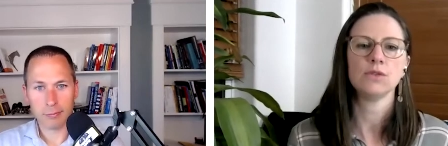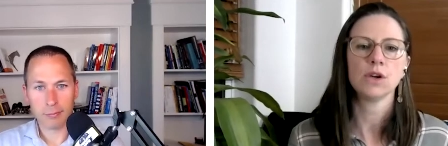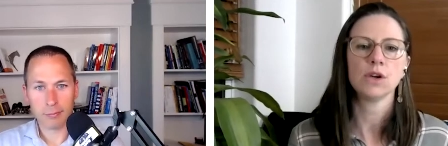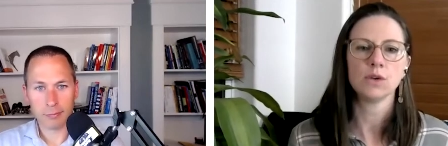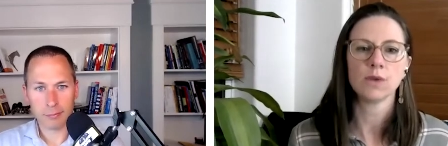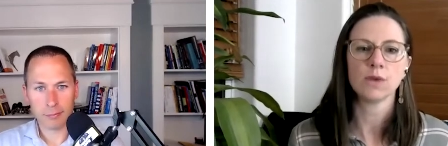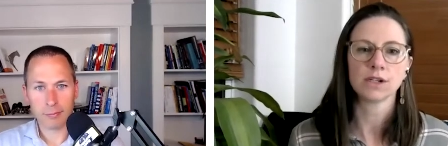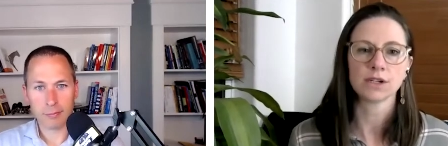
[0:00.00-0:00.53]
Speaker 1: know
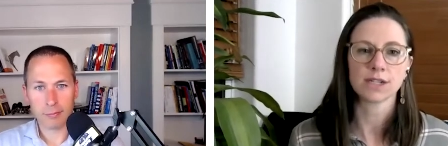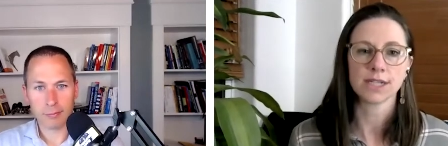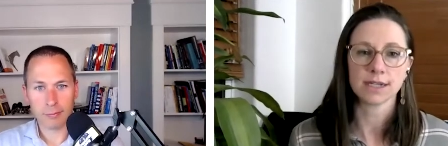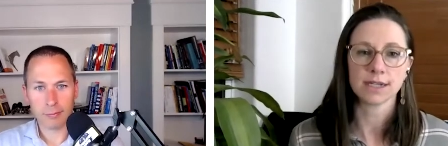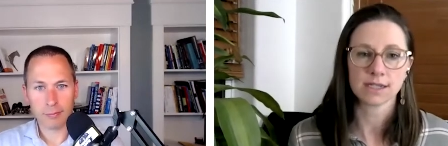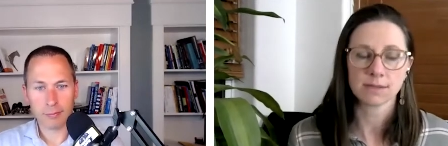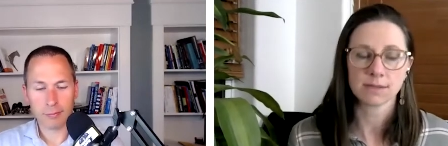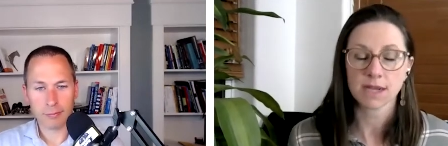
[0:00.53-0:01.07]
you
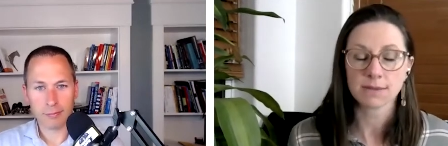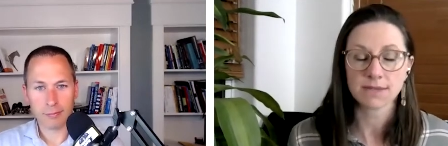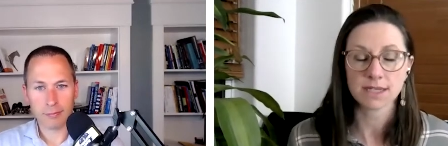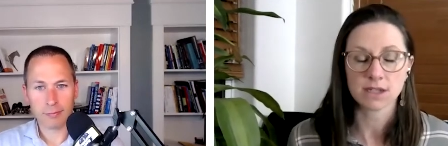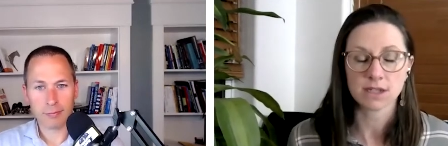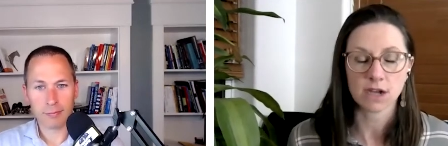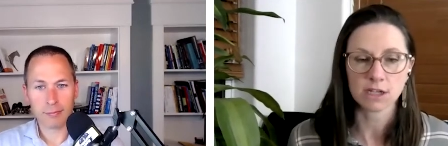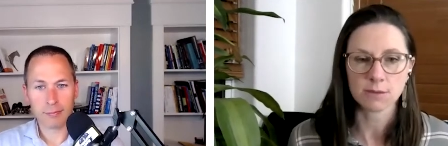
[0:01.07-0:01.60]
understand. And sometimes
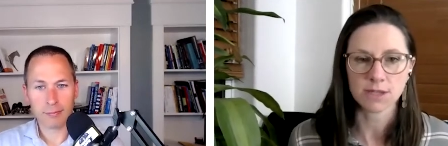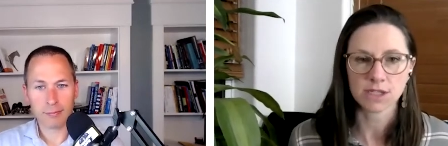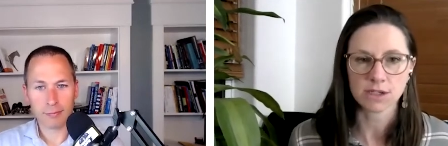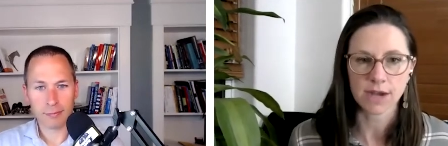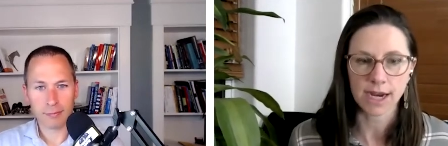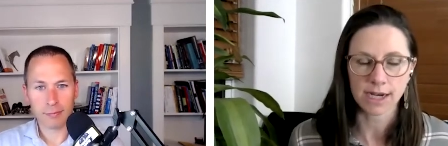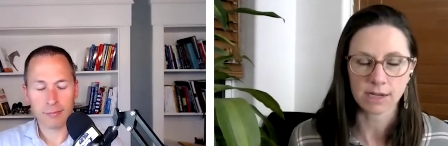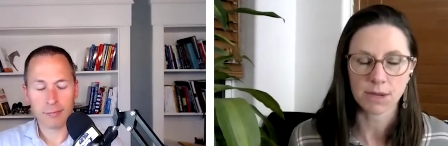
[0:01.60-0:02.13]
these documents
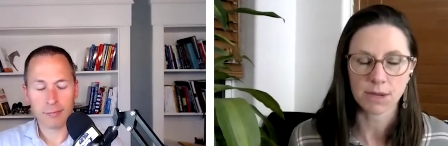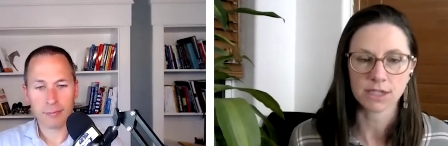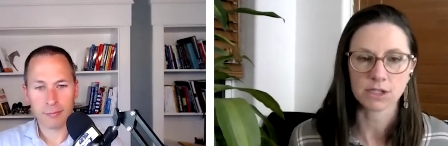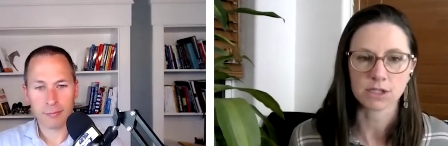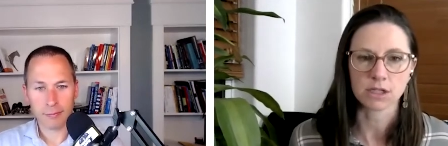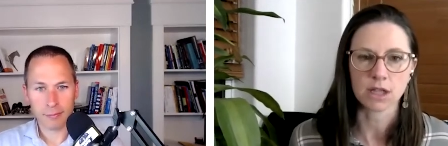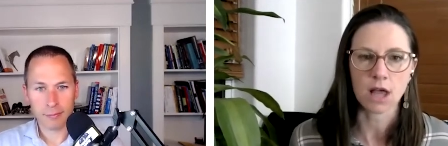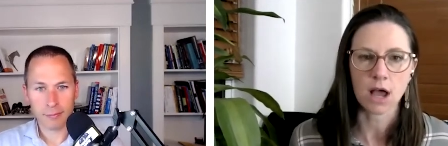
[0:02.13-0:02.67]
are eighty
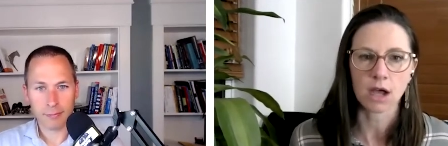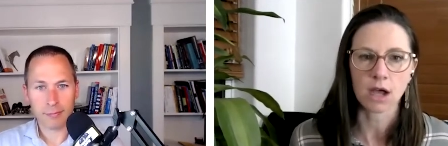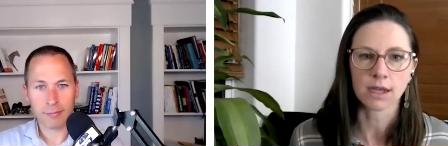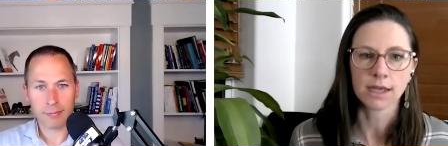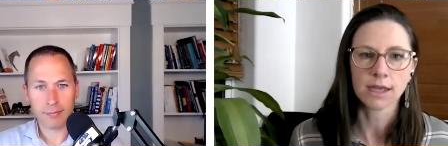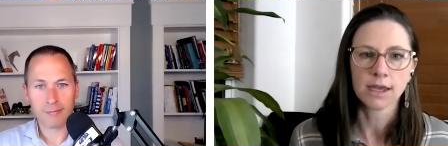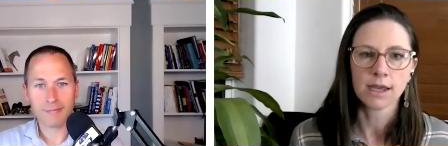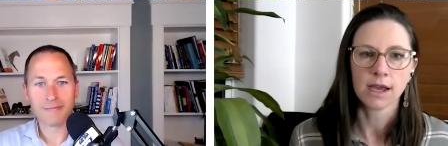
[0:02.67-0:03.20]
pages long.